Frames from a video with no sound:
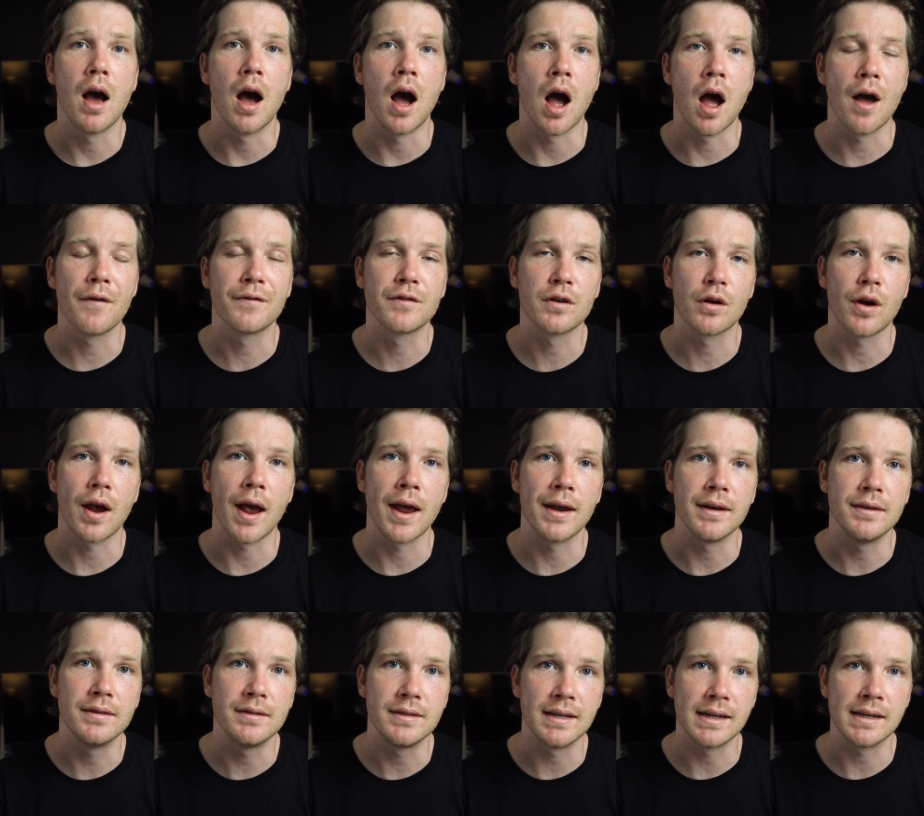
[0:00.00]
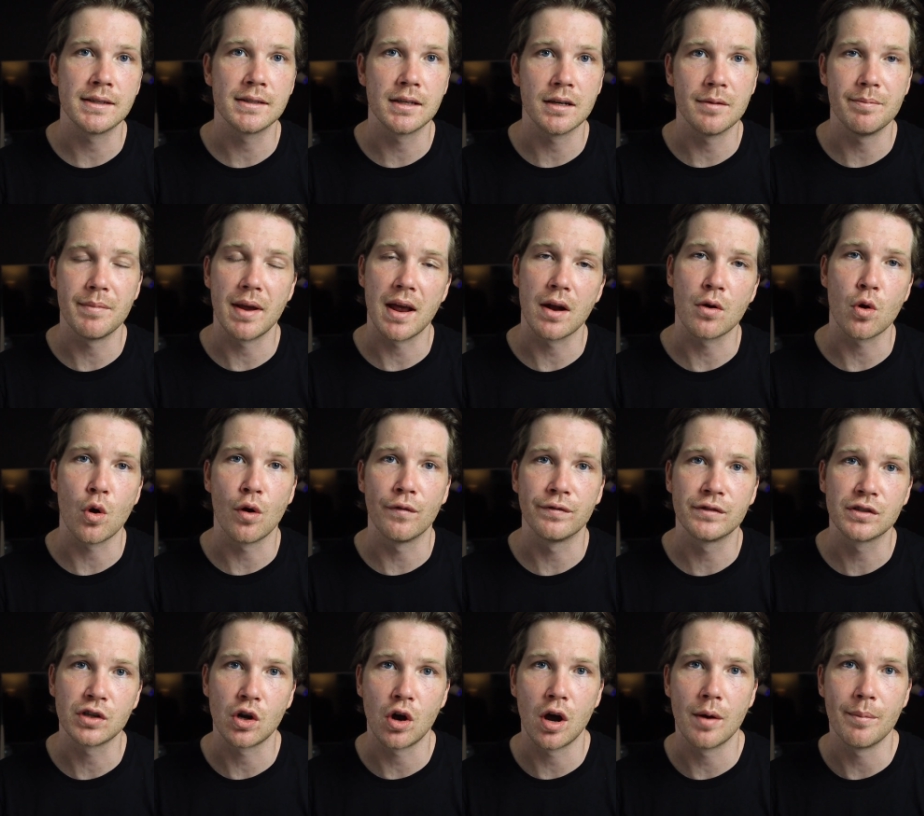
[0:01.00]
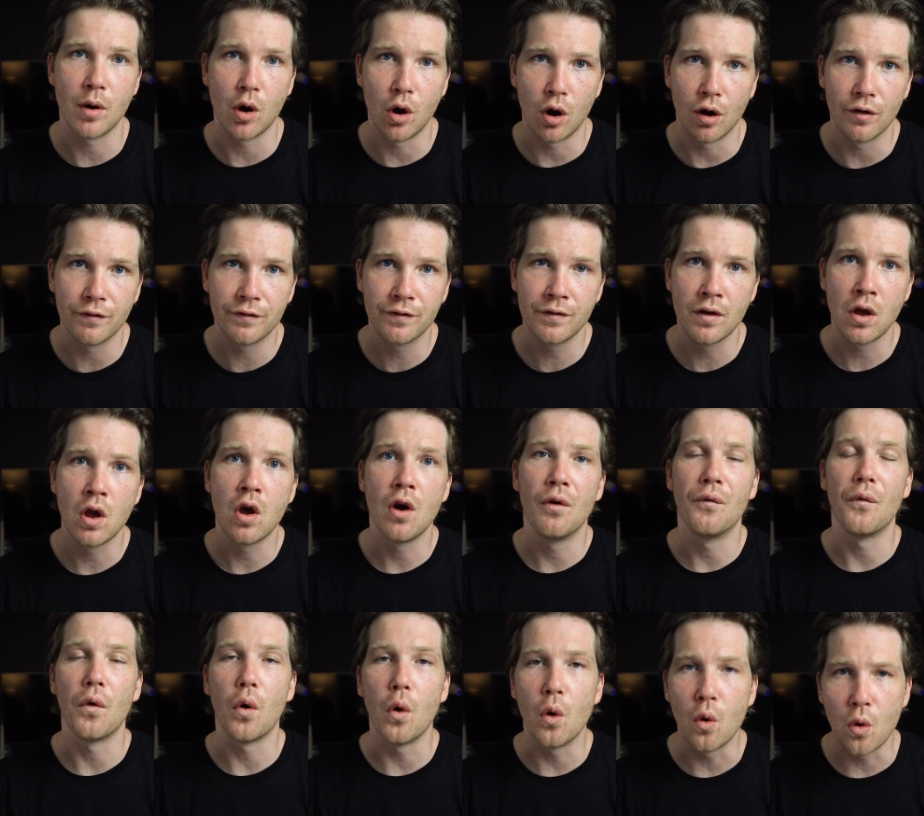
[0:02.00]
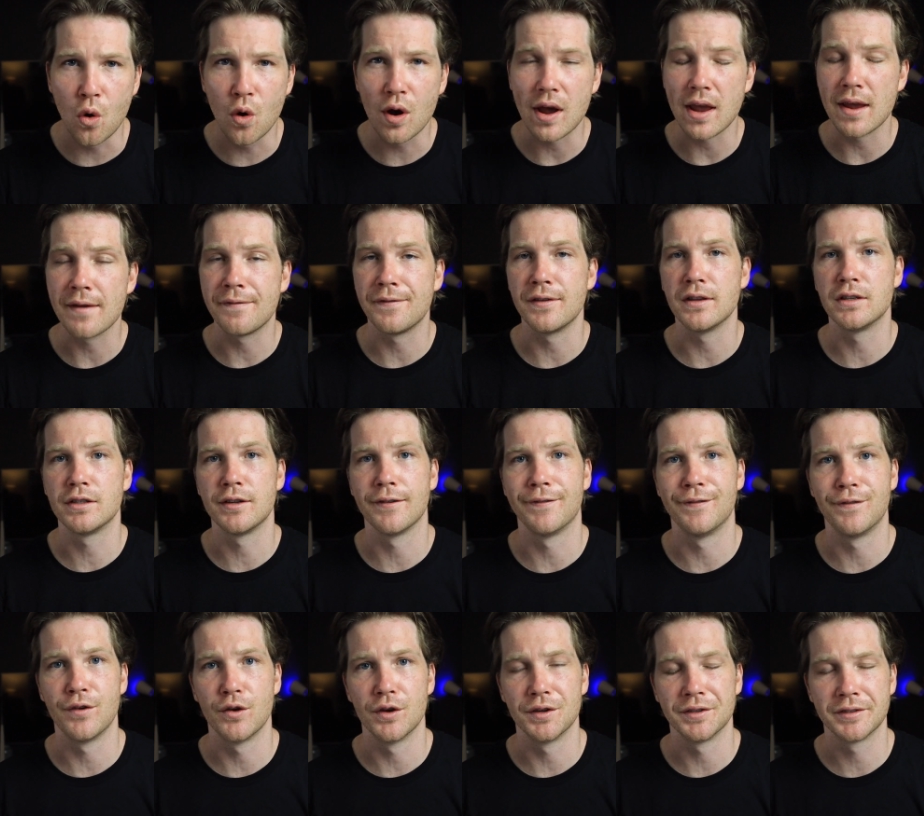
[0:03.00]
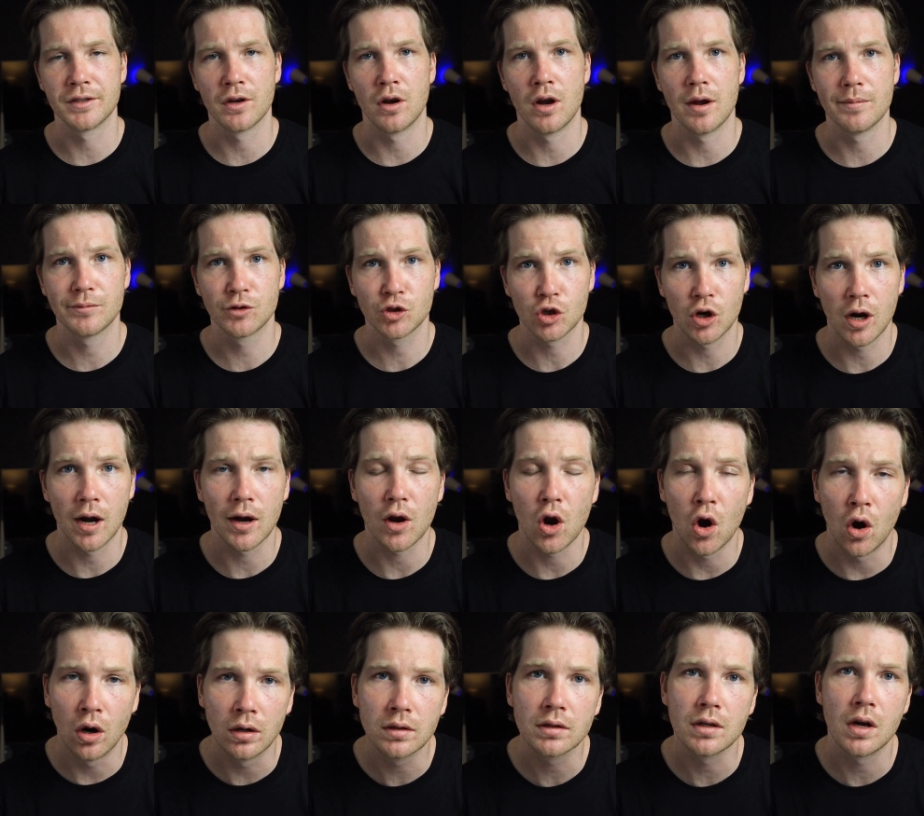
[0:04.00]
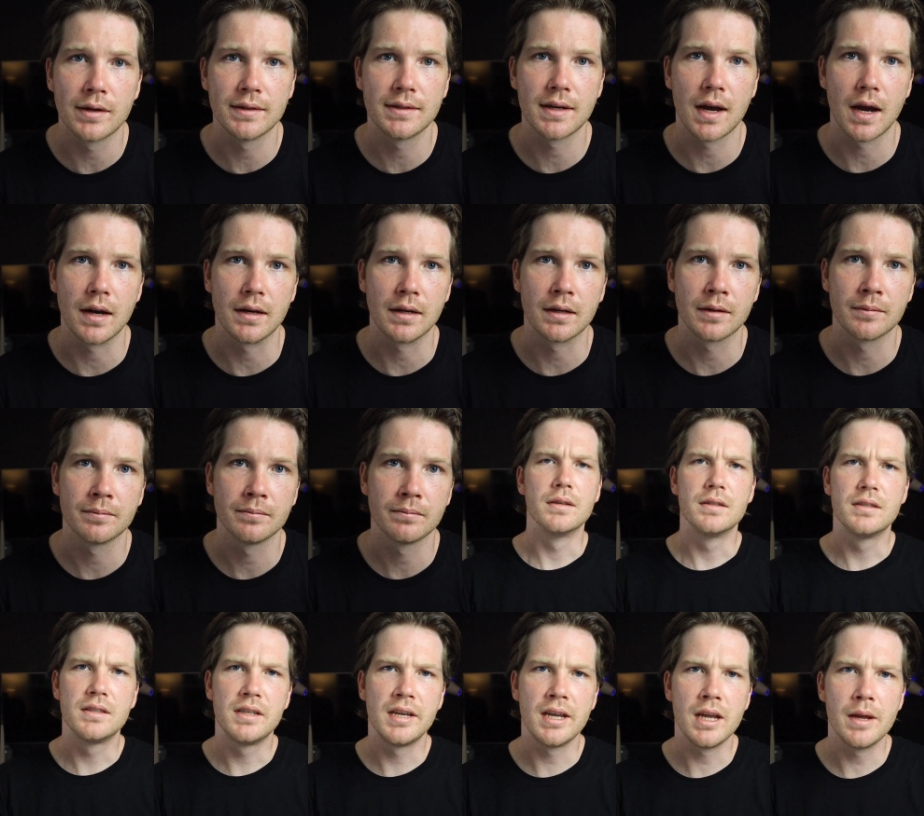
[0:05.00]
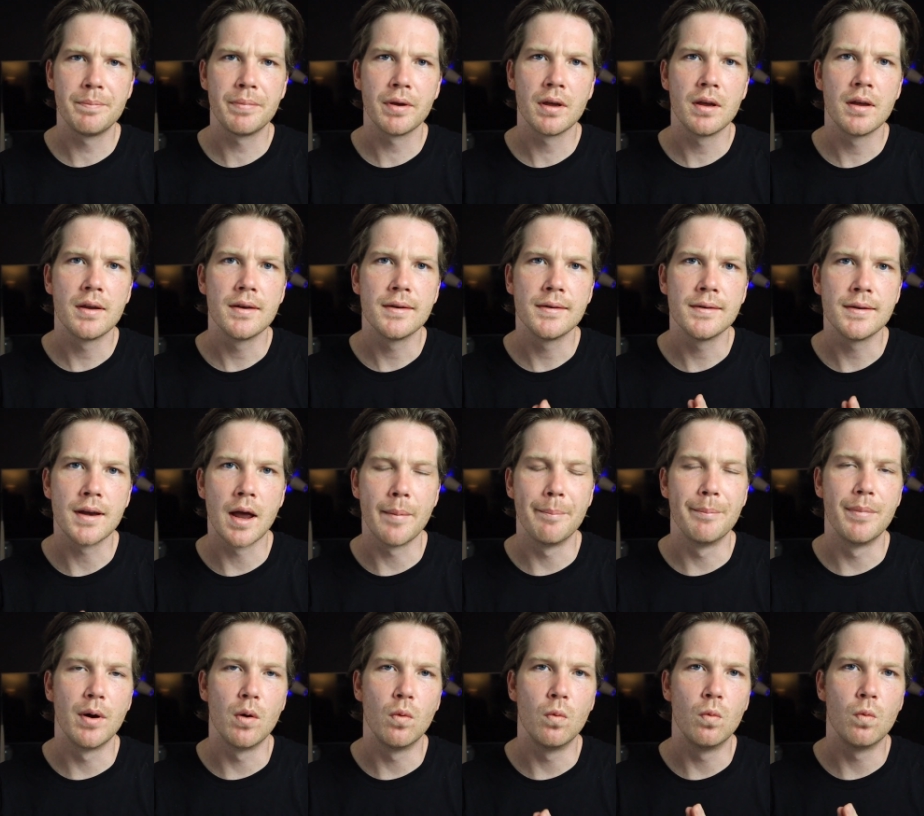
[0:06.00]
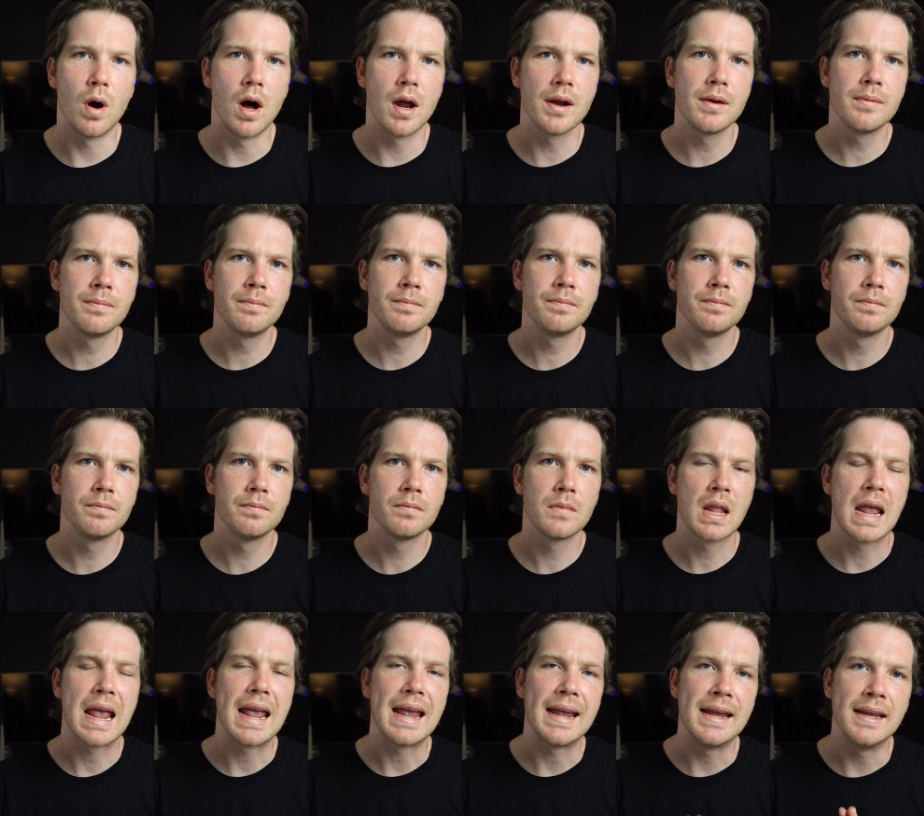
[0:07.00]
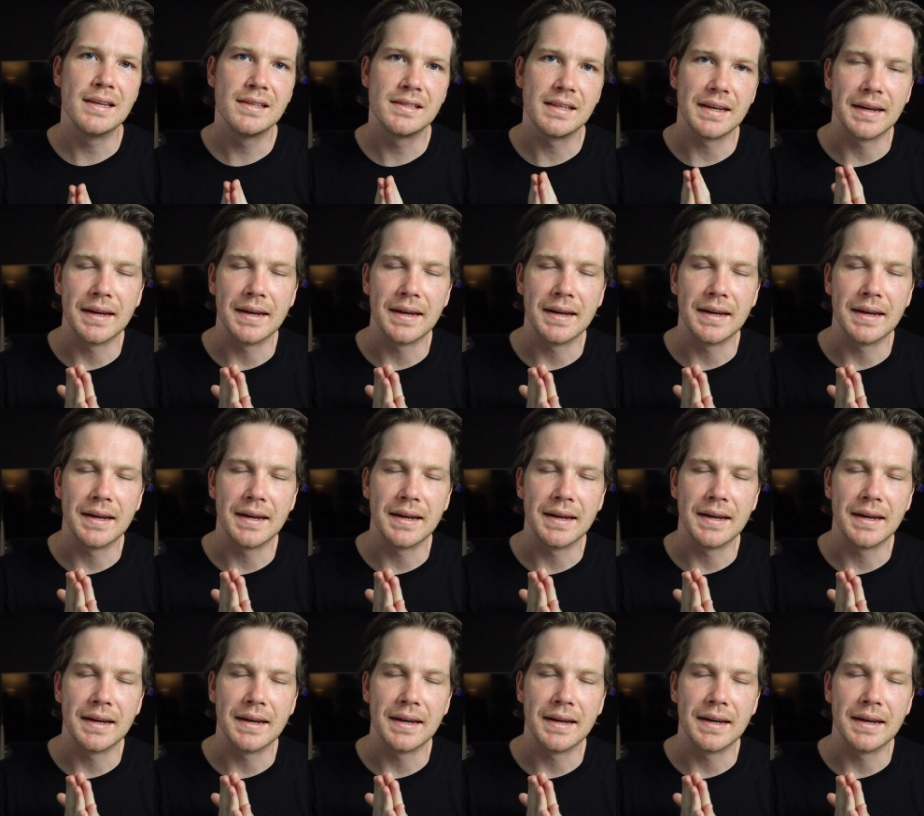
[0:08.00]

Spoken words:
after a decent amount of time off, or if it's your first time trying online dating. Tip number one is